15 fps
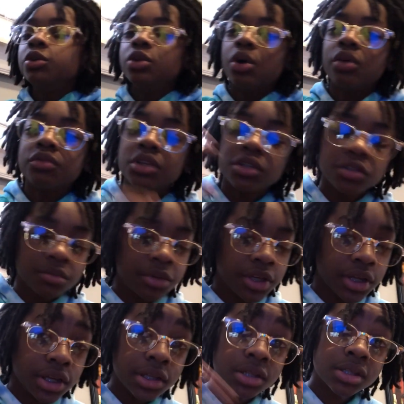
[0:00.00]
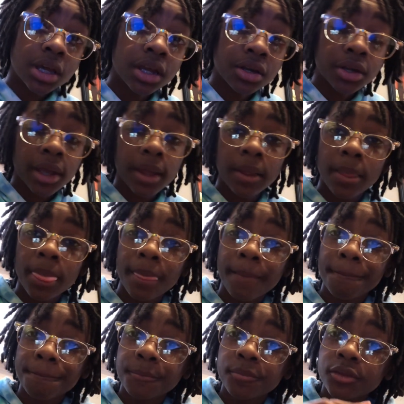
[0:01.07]
me know if this should be a Saturday.
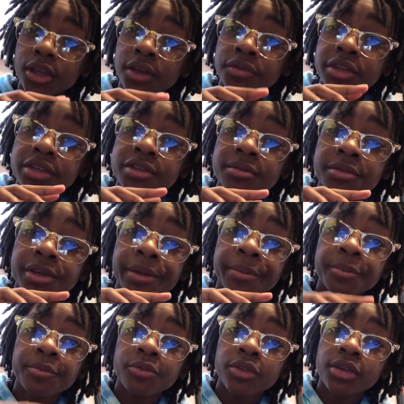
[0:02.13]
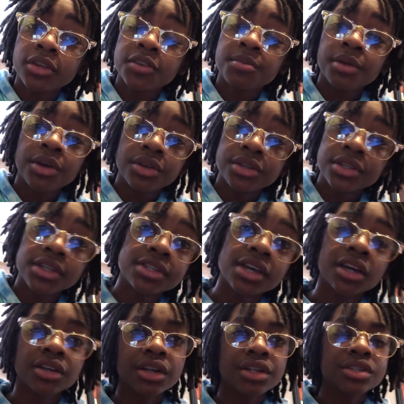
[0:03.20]
If this should be Spill the Tea
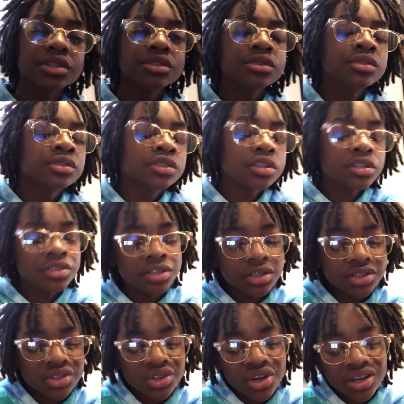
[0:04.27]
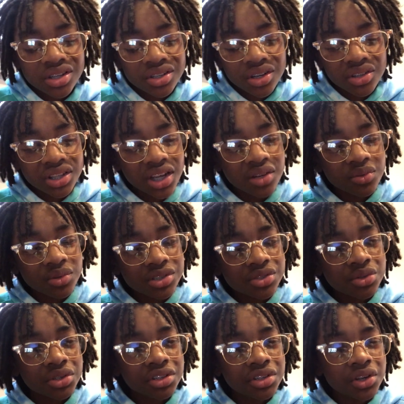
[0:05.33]
Saturday. Just so, just so y'all can know like what's
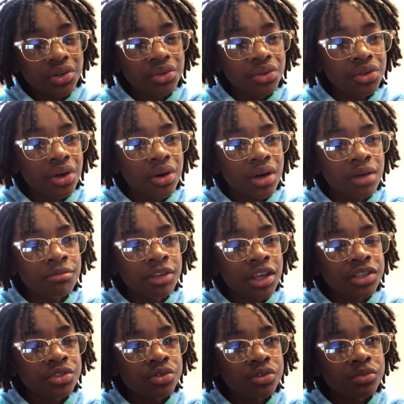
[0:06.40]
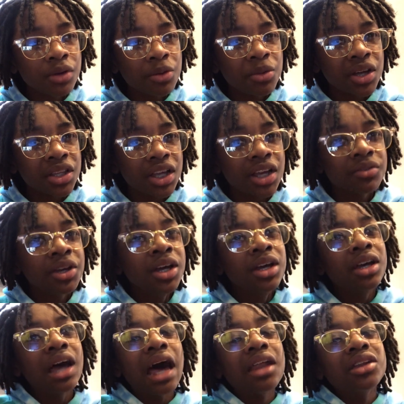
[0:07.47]
going on, you know, update you about my life.
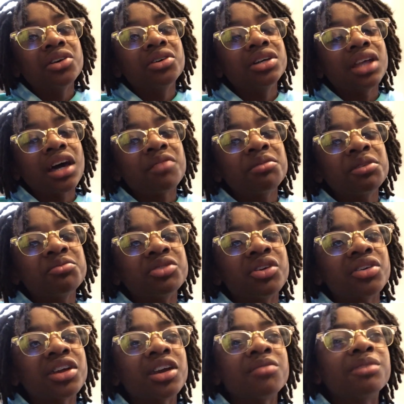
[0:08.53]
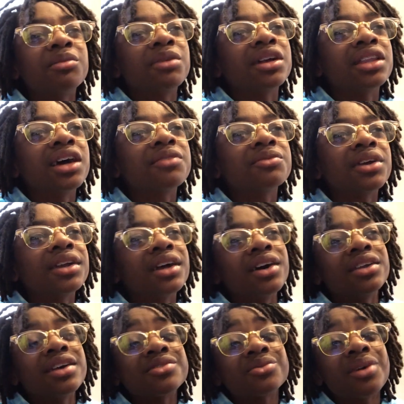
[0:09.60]
I know a lot of people don't care about my life right
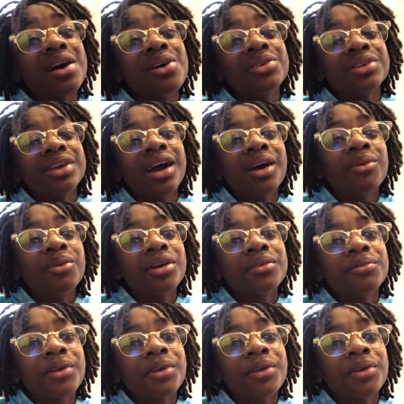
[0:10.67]
now. That's why I only got one